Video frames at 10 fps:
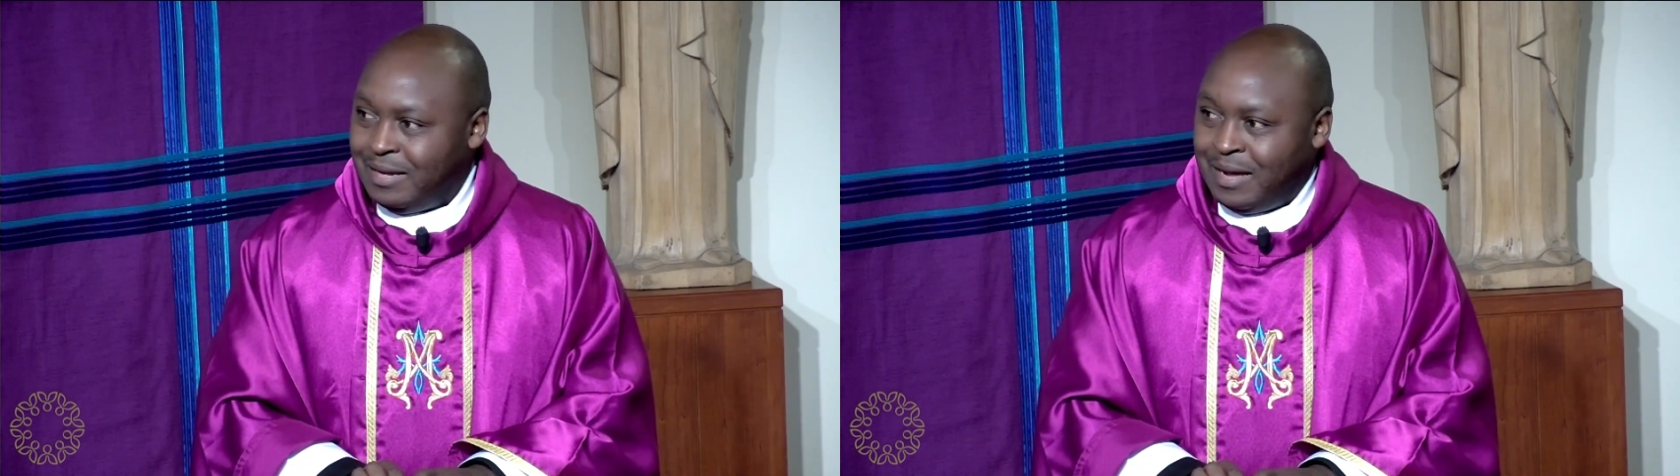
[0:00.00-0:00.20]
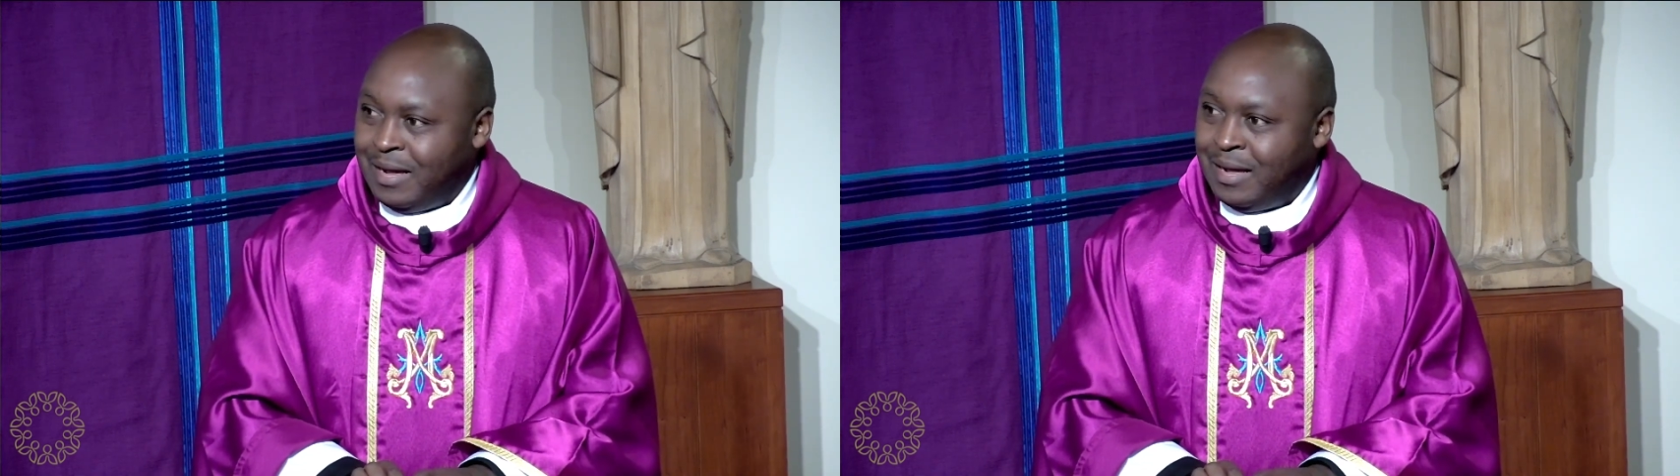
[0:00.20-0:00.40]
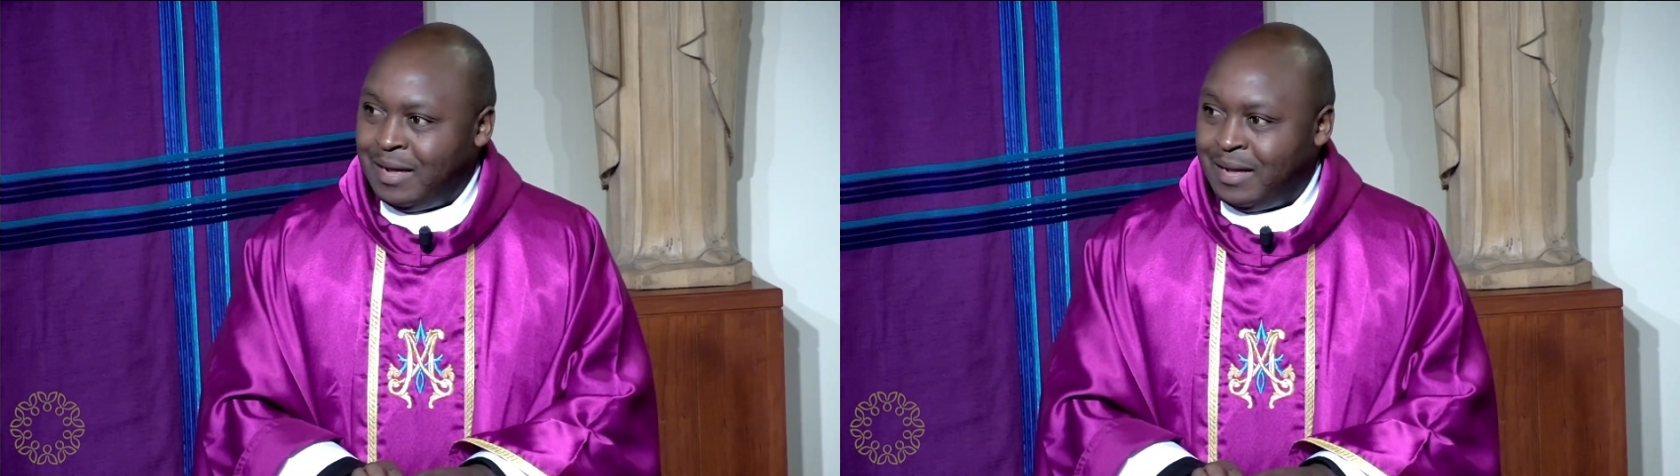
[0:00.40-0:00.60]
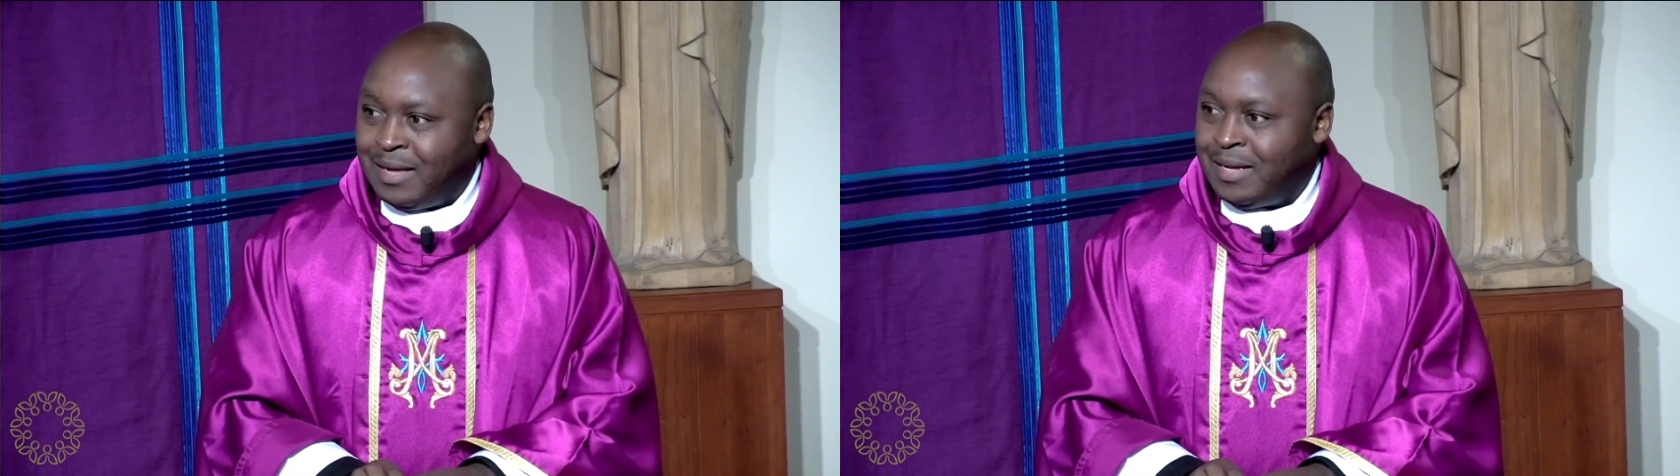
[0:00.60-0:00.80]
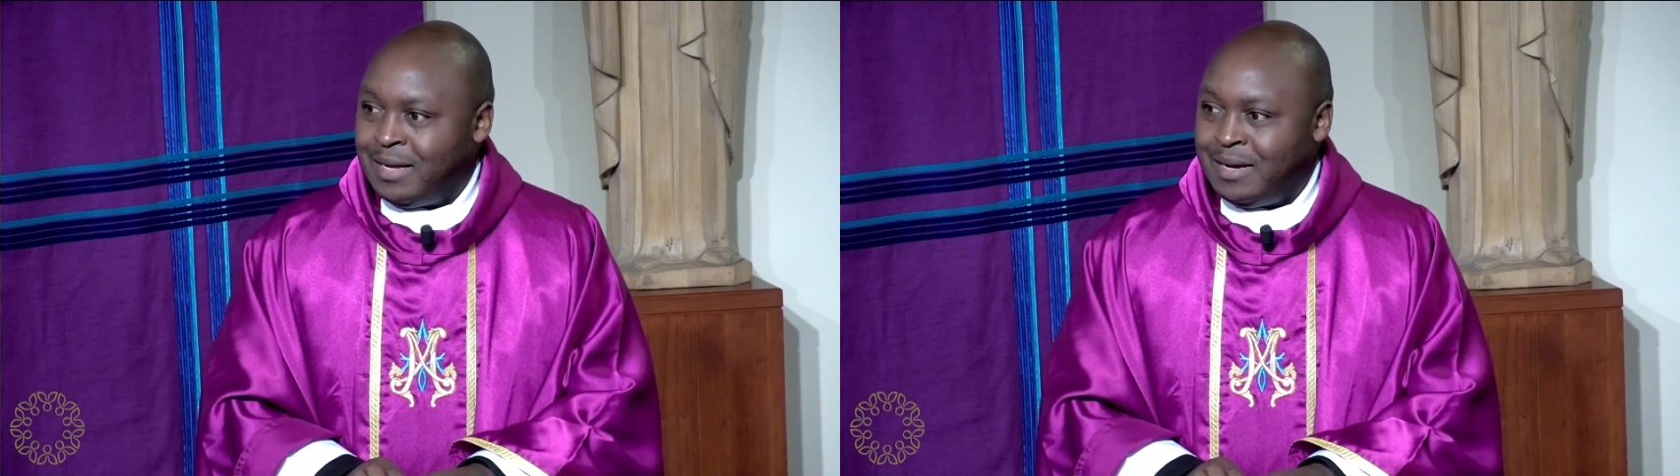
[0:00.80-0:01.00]

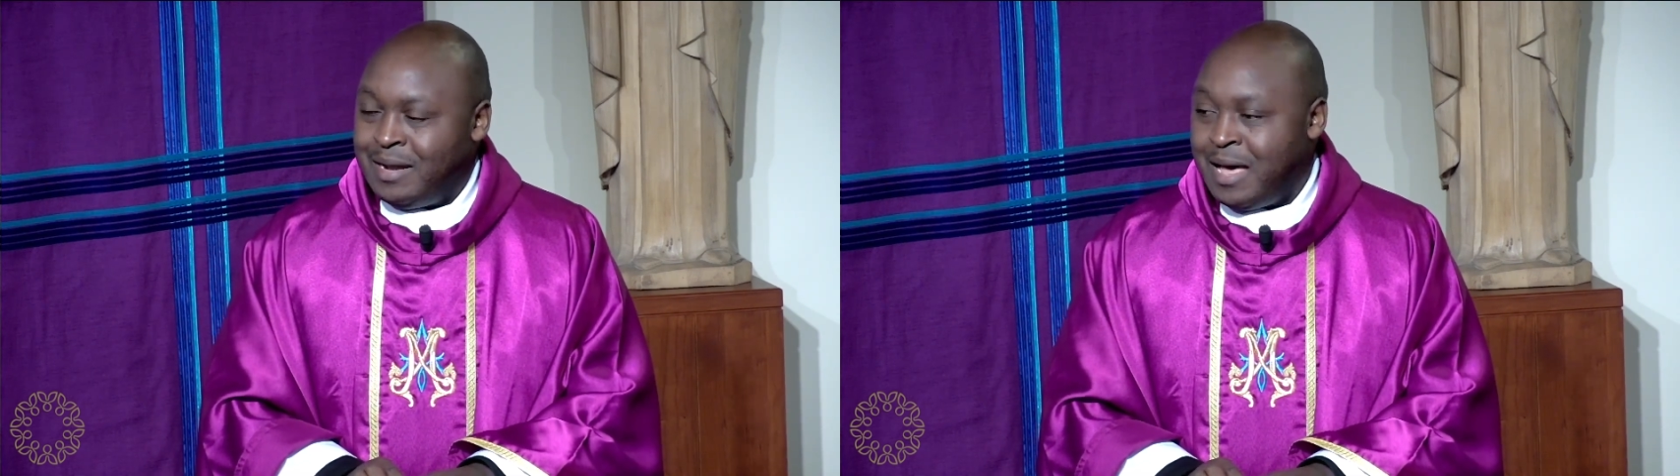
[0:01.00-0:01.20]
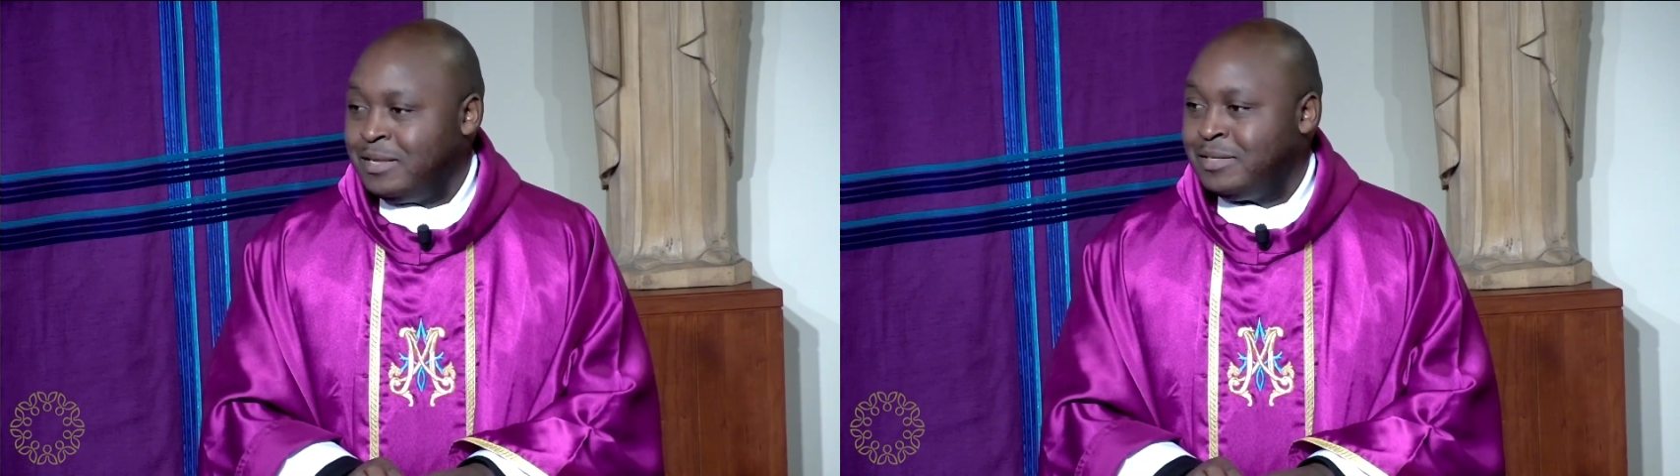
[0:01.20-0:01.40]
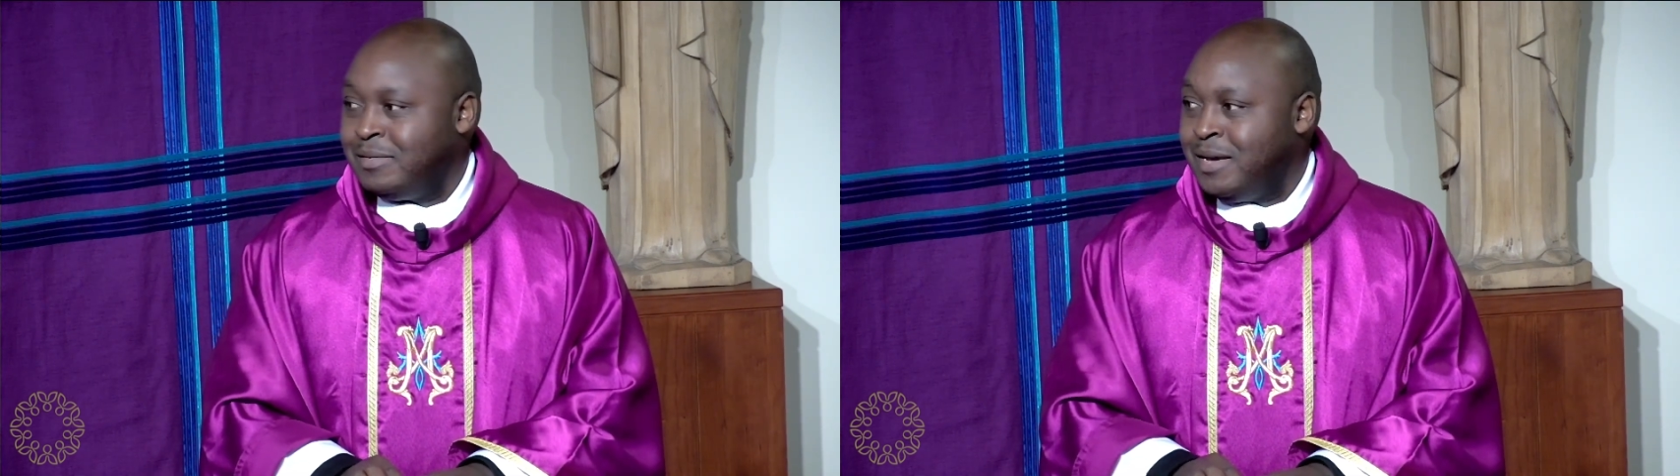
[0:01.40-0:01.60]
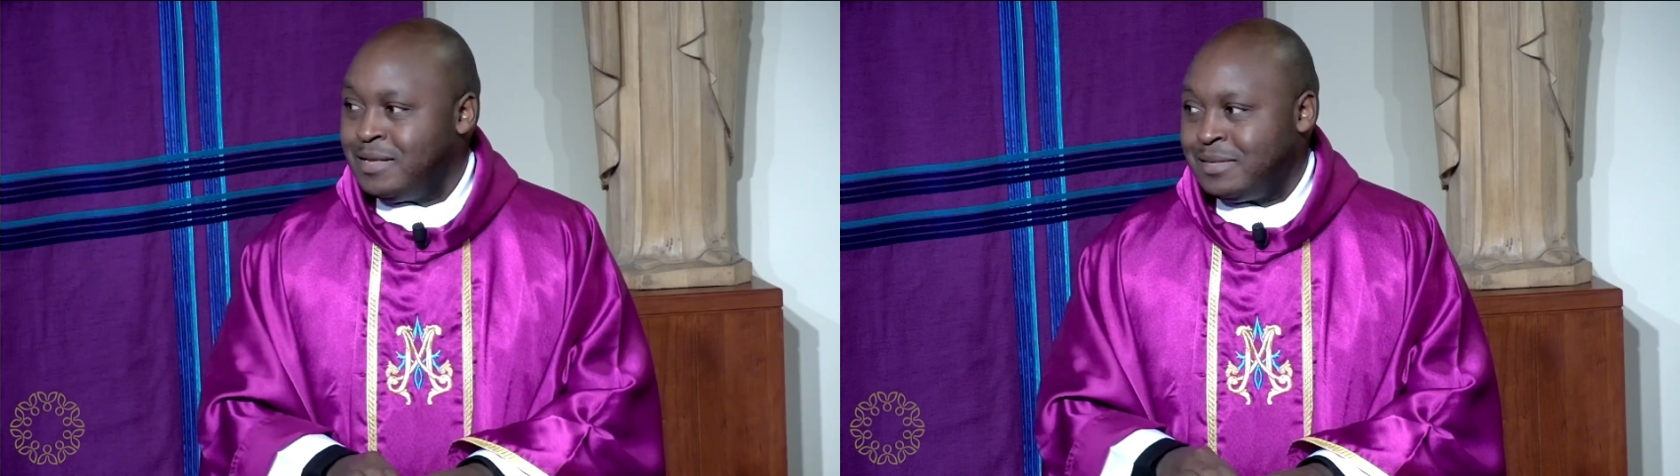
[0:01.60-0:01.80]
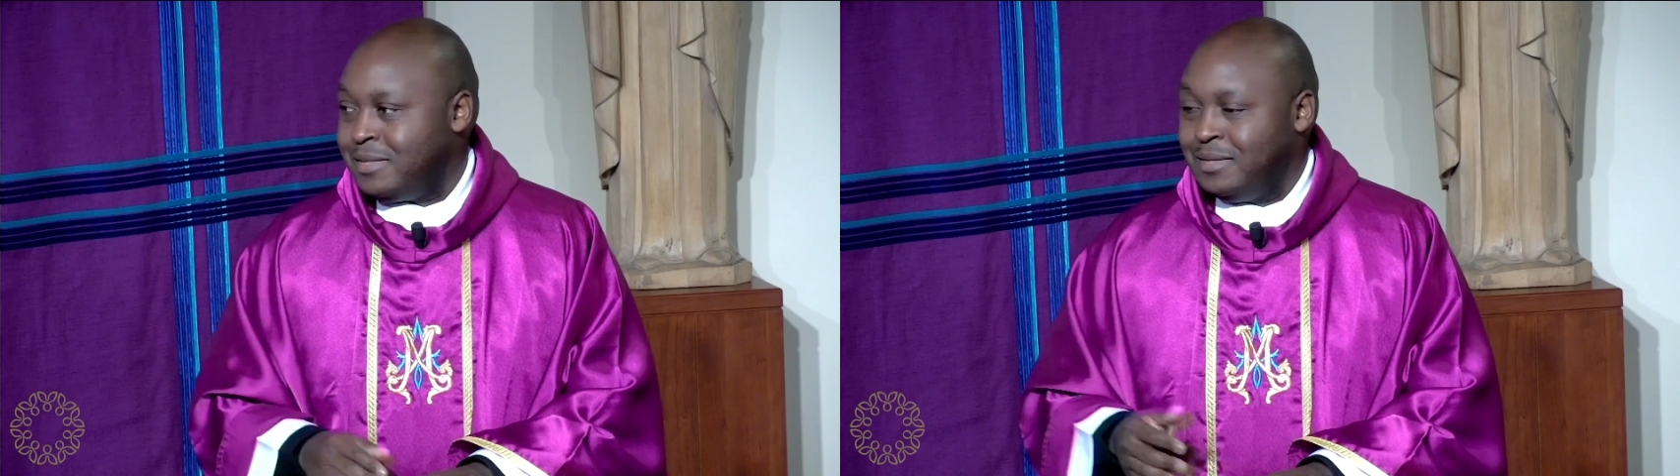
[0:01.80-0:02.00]
uh,
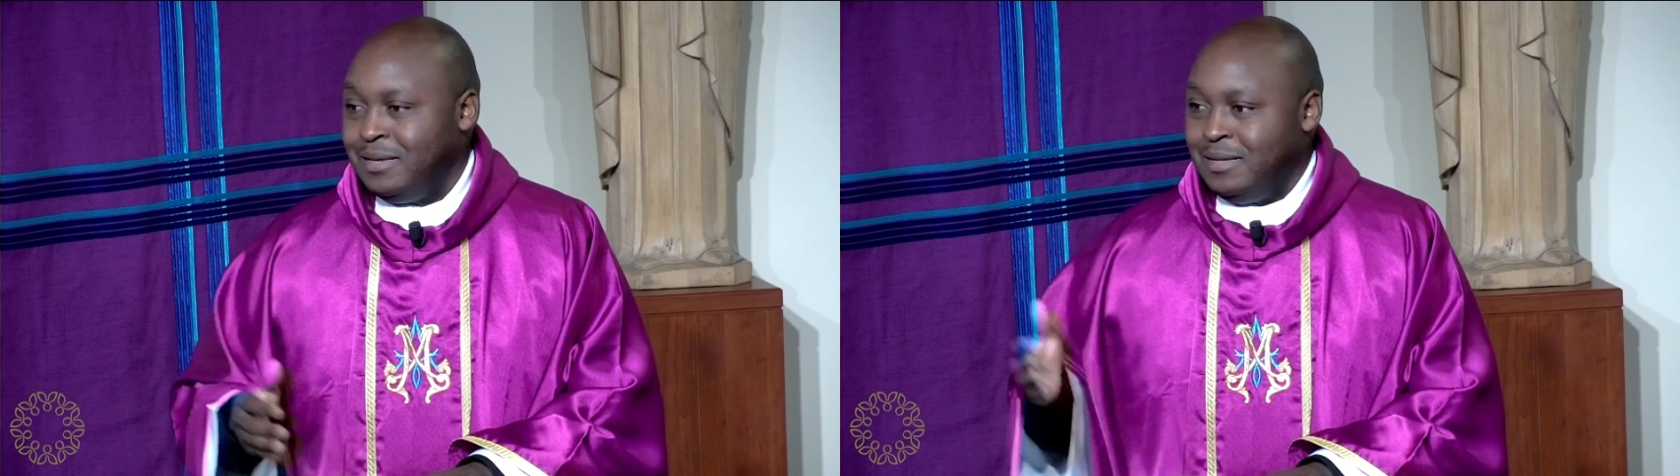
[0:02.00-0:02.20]
Nazareth,